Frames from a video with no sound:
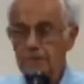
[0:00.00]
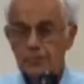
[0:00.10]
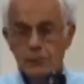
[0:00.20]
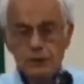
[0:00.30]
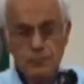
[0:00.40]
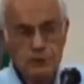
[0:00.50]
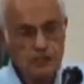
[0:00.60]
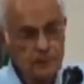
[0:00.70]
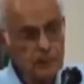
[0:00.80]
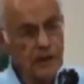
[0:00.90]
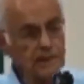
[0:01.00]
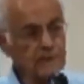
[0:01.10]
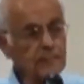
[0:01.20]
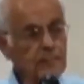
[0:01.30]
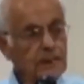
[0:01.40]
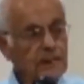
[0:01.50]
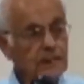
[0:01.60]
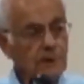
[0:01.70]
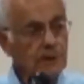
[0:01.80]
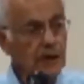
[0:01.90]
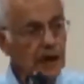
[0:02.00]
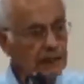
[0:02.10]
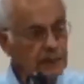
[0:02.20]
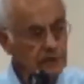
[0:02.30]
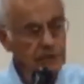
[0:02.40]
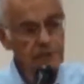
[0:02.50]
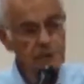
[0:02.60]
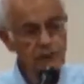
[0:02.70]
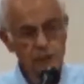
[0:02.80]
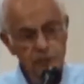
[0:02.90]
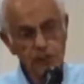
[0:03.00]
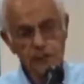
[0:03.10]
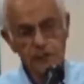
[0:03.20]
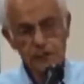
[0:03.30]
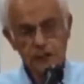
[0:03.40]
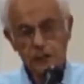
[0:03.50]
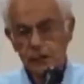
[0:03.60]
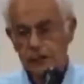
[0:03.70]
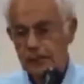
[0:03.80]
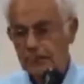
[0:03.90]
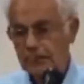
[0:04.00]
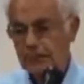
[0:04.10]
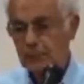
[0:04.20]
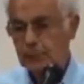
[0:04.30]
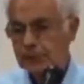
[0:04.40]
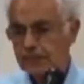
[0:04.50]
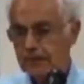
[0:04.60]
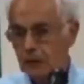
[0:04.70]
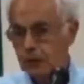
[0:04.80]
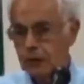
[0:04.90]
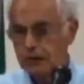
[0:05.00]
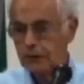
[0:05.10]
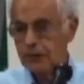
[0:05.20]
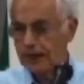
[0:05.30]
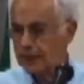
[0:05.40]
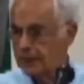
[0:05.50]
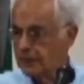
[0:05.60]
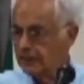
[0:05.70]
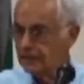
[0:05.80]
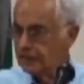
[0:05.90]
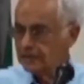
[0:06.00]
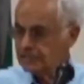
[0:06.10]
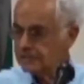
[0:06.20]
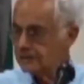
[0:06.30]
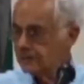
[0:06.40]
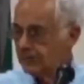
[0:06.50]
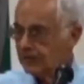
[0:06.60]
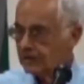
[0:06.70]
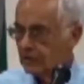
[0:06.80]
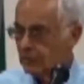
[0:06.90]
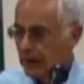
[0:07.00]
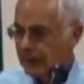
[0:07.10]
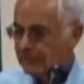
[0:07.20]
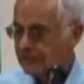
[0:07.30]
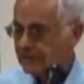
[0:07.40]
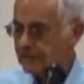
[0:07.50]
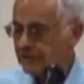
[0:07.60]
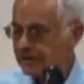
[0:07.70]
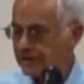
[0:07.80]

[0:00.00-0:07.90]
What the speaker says: to stress that Abraham is a rich person. He could have split the wood by commanding